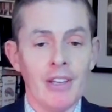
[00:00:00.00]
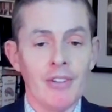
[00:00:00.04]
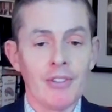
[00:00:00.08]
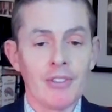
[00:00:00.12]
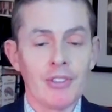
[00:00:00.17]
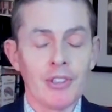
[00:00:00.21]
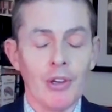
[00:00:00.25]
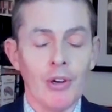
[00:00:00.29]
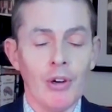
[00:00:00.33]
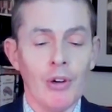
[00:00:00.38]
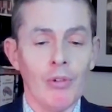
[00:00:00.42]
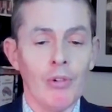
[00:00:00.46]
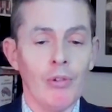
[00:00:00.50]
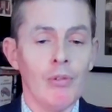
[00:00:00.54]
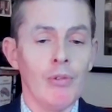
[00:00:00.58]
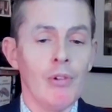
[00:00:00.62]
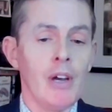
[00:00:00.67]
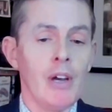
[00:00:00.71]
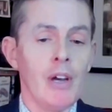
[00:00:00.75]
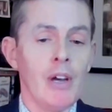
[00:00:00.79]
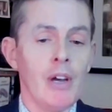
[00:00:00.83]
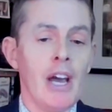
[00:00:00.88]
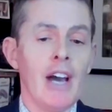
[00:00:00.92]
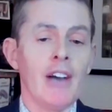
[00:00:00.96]
So
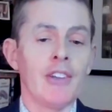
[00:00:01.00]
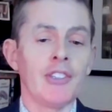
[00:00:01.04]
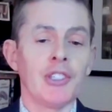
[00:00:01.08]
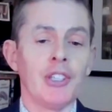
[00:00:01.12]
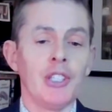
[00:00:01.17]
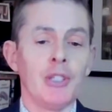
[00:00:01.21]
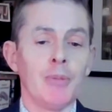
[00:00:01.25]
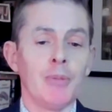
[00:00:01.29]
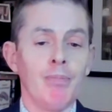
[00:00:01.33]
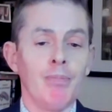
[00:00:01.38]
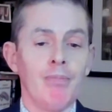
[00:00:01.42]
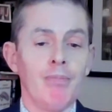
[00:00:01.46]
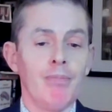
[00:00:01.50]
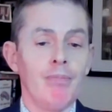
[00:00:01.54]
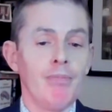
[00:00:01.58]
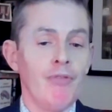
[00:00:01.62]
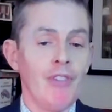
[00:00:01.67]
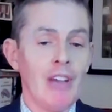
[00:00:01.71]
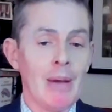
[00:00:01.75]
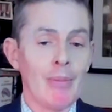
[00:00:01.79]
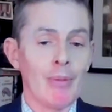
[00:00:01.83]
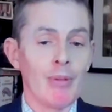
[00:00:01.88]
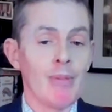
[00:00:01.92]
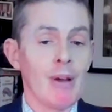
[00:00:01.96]
as these
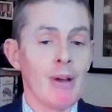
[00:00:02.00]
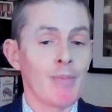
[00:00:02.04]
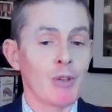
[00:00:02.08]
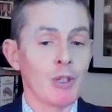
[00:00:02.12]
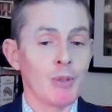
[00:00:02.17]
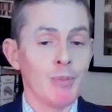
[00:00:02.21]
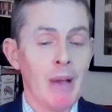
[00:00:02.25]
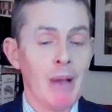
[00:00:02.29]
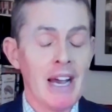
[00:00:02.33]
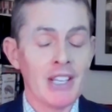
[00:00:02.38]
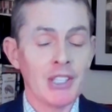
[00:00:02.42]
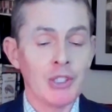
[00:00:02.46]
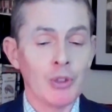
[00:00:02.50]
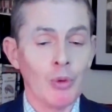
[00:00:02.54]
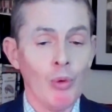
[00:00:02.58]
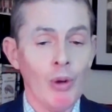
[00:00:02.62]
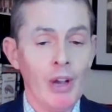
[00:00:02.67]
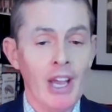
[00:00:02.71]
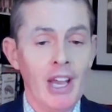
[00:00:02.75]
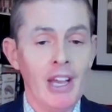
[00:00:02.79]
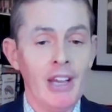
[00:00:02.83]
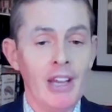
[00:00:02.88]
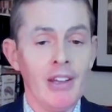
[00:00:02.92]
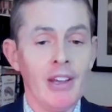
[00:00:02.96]
family members pass
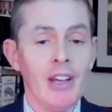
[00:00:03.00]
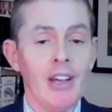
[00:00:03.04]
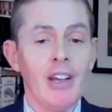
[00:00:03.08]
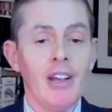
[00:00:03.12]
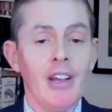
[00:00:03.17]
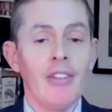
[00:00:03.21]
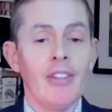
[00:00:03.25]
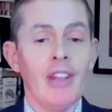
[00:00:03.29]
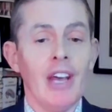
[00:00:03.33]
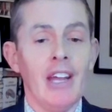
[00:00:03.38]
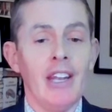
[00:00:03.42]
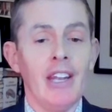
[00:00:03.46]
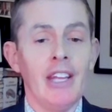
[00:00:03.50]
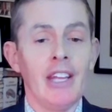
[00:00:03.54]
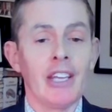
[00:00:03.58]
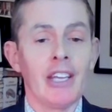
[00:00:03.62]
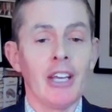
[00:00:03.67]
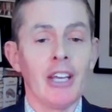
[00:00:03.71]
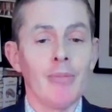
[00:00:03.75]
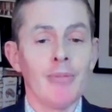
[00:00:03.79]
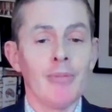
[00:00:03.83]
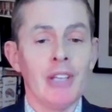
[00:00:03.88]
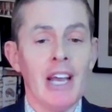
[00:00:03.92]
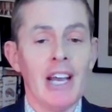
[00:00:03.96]
away, that
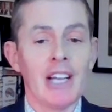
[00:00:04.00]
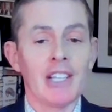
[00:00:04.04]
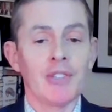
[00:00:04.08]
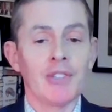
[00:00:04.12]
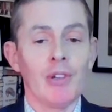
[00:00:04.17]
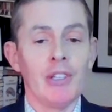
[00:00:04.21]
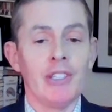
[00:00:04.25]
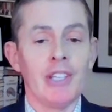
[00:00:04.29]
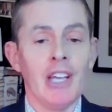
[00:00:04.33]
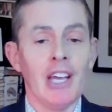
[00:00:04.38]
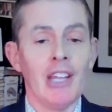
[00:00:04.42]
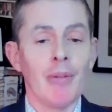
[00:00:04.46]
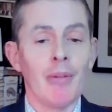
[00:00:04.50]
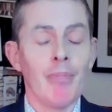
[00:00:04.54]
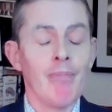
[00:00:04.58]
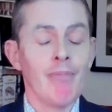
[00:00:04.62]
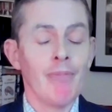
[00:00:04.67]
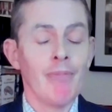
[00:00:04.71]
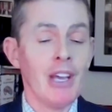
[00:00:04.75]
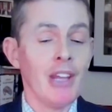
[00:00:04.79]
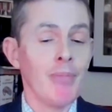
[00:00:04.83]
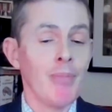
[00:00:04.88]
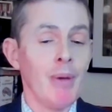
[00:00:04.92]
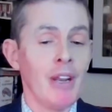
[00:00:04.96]
income tax-free
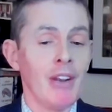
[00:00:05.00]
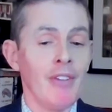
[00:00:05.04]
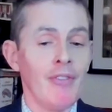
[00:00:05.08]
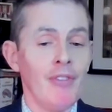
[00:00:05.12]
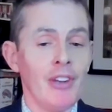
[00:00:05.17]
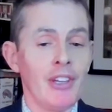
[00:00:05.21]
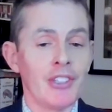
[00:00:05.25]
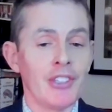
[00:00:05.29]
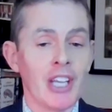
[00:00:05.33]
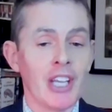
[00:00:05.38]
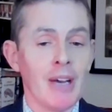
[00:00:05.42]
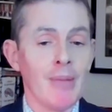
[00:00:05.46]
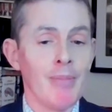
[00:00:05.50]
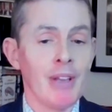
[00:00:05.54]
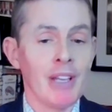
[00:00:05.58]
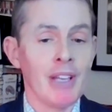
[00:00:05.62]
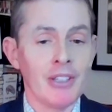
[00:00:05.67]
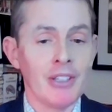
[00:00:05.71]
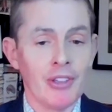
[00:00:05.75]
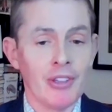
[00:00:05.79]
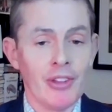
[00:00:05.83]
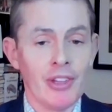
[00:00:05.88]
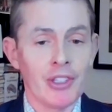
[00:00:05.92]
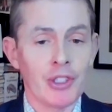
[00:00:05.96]
death benefit is coming
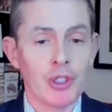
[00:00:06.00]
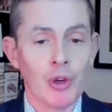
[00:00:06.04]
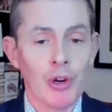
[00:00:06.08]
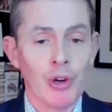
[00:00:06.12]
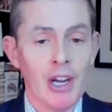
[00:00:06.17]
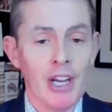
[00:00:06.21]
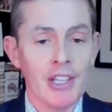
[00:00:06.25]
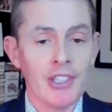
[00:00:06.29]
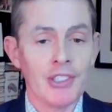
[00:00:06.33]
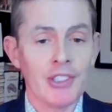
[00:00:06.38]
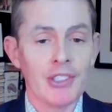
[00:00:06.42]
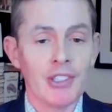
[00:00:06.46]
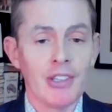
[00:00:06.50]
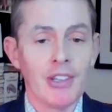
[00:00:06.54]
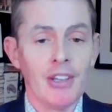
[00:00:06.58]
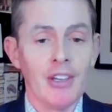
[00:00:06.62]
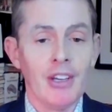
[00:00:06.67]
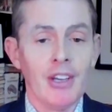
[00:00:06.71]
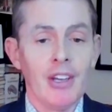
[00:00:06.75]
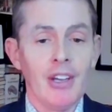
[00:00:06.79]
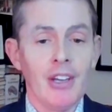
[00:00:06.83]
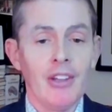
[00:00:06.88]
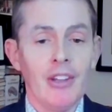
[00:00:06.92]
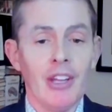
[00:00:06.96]
into the trust
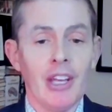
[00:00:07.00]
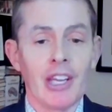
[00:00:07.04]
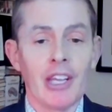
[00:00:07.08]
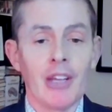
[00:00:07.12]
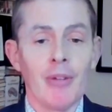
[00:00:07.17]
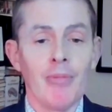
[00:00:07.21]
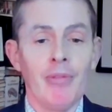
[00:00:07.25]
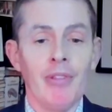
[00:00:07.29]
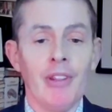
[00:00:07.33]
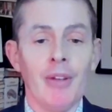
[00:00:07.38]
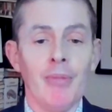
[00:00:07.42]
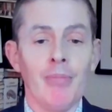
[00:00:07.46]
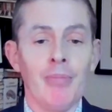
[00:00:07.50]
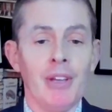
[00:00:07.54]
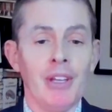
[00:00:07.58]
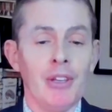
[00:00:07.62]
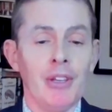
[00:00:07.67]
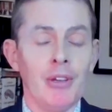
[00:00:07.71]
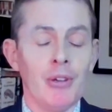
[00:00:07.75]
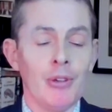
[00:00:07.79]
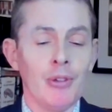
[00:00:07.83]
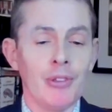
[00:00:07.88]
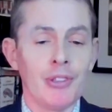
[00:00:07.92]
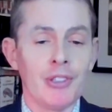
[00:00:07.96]
that can then be
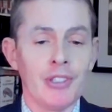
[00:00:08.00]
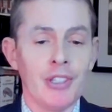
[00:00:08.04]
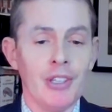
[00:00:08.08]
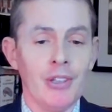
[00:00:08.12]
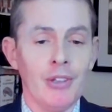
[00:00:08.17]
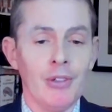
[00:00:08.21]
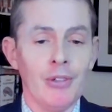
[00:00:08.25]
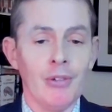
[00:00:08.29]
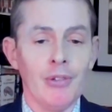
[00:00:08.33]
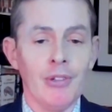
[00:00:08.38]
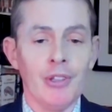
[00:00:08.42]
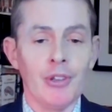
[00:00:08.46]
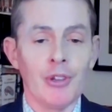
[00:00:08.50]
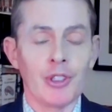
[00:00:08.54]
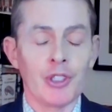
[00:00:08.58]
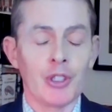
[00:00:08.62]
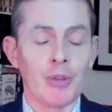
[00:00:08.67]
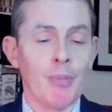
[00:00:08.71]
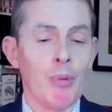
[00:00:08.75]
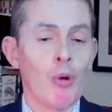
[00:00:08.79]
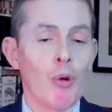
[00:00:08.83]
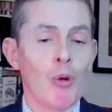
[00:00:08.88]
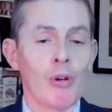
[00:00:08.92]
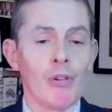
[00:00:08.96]
used to
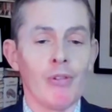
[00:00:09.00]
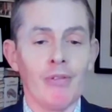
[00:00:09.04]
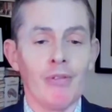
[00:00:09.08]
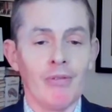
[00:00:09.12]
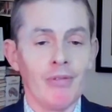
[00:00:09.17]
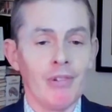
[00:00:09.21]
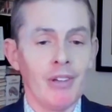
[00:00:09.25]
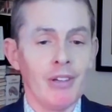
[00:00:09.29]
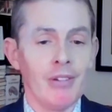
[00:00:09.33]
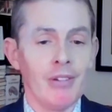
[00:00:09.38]
support